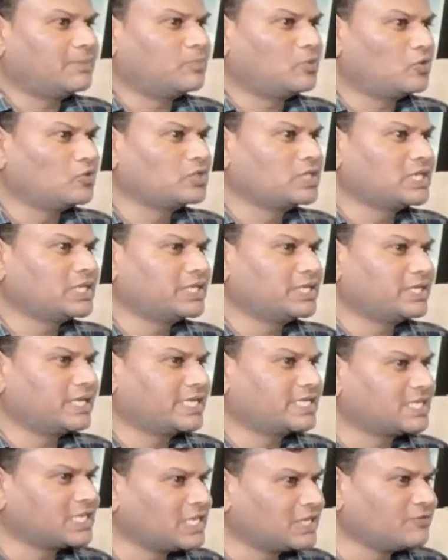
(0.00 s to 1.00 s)
Both in the
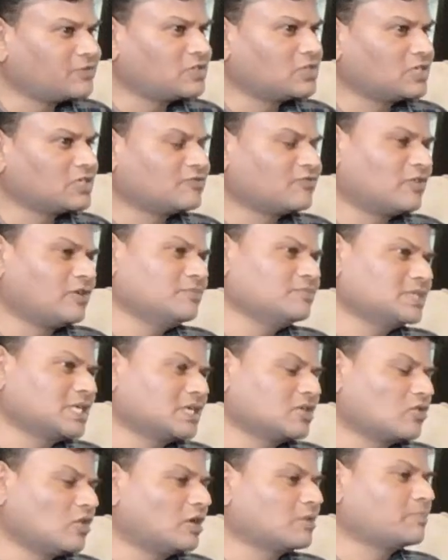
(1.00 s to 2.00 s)
executive search firms
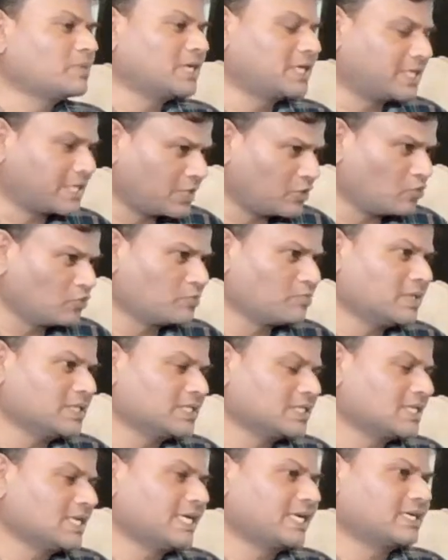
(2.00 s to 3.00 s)
and corporate
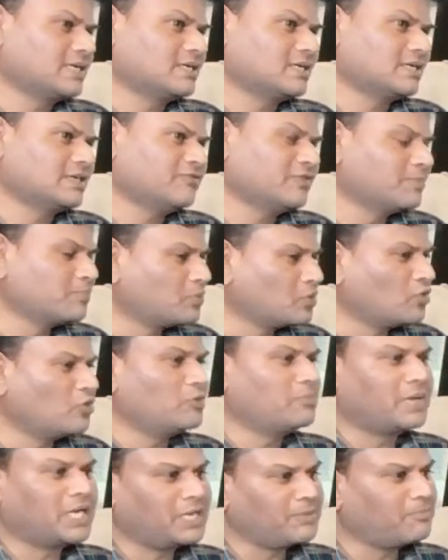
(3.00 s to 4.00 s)
recruitments like Wipro,
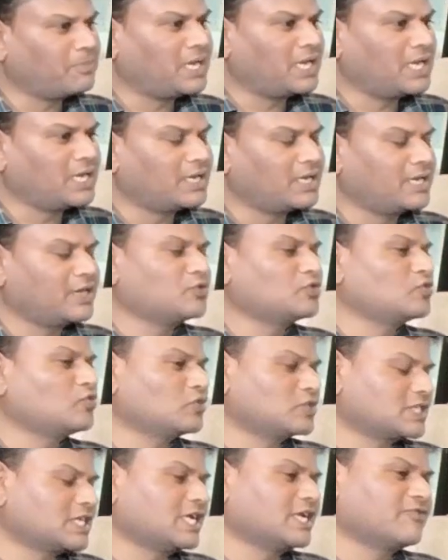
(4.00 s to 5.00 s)
Manipal,
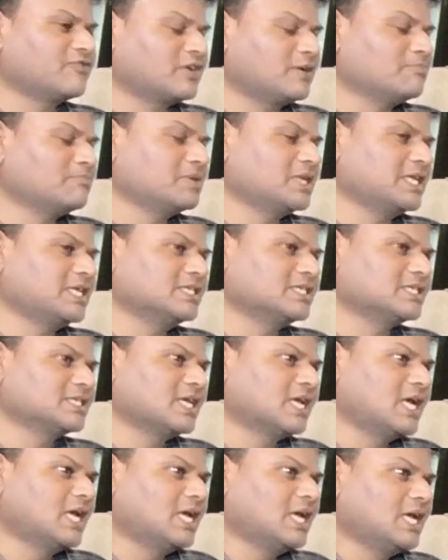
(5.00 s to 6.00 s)
those kind of companies.
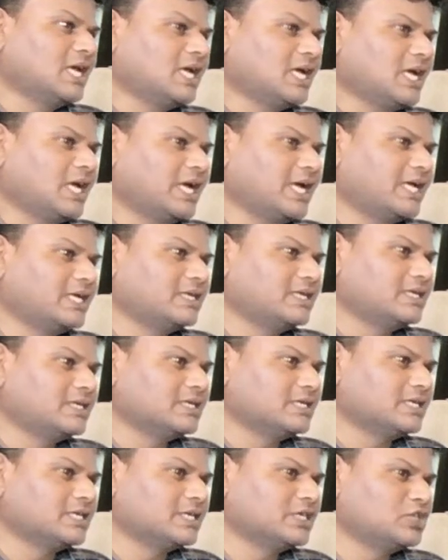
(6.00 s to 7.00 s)
And
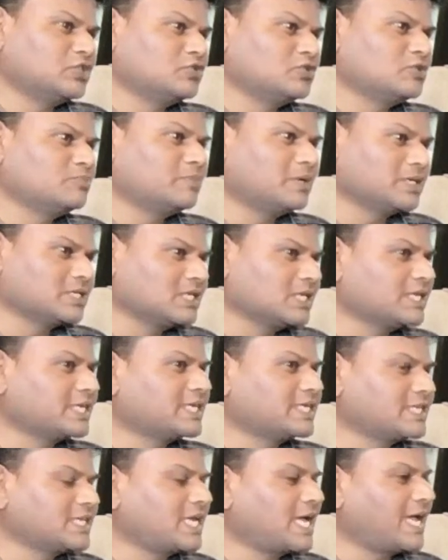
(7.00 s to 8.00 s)
due to personal
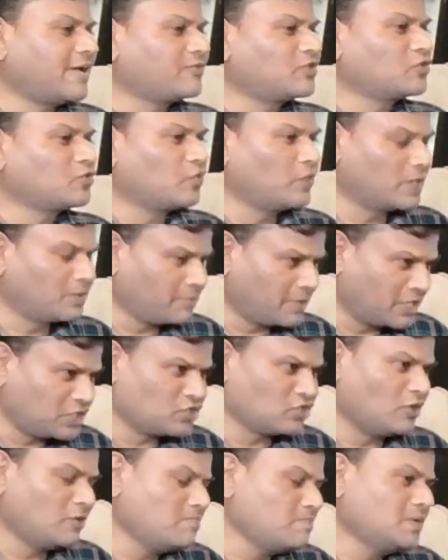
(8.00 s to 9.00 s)
reason, I have to quit my
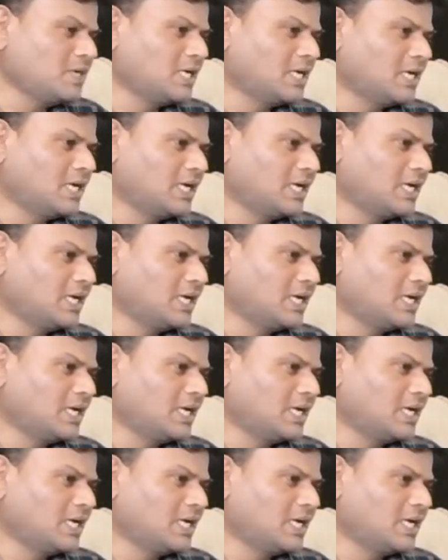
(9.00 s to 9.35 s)
job.